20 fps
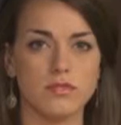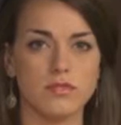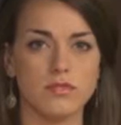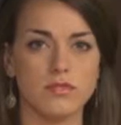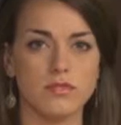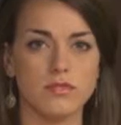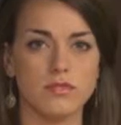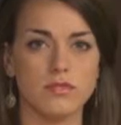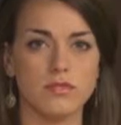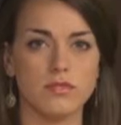
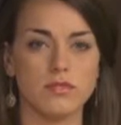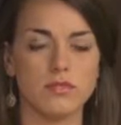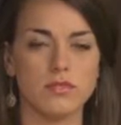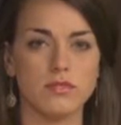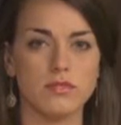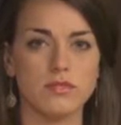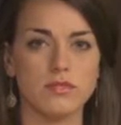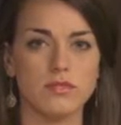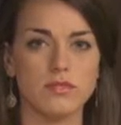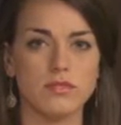
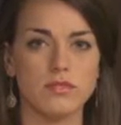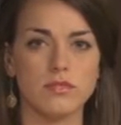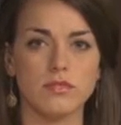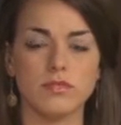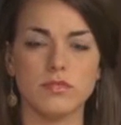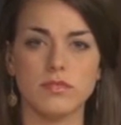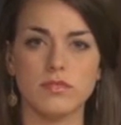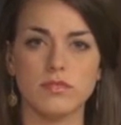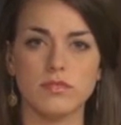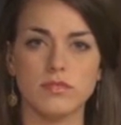
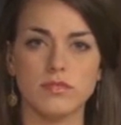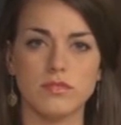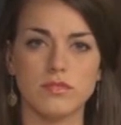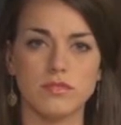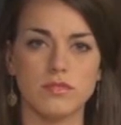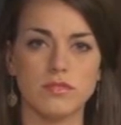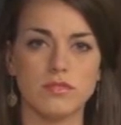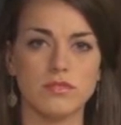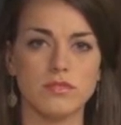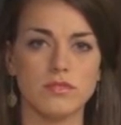
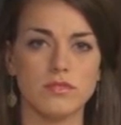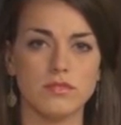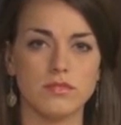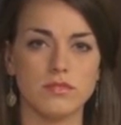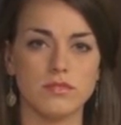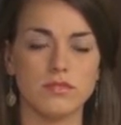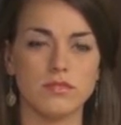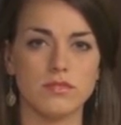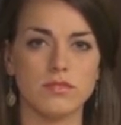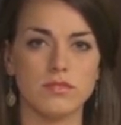
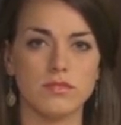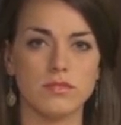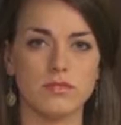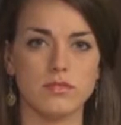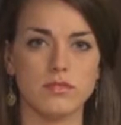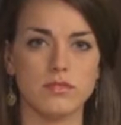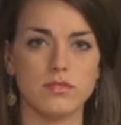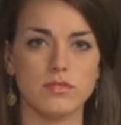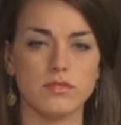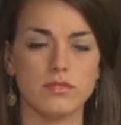
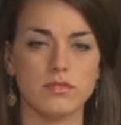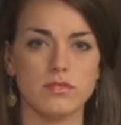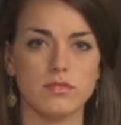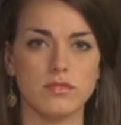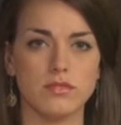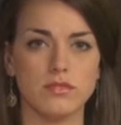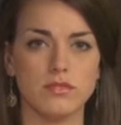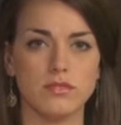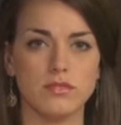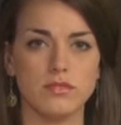
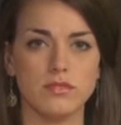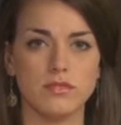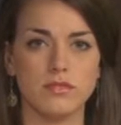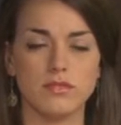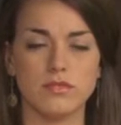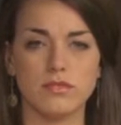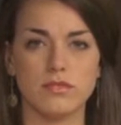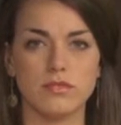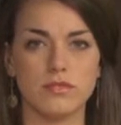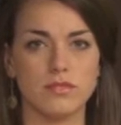
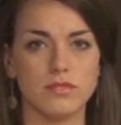(silent)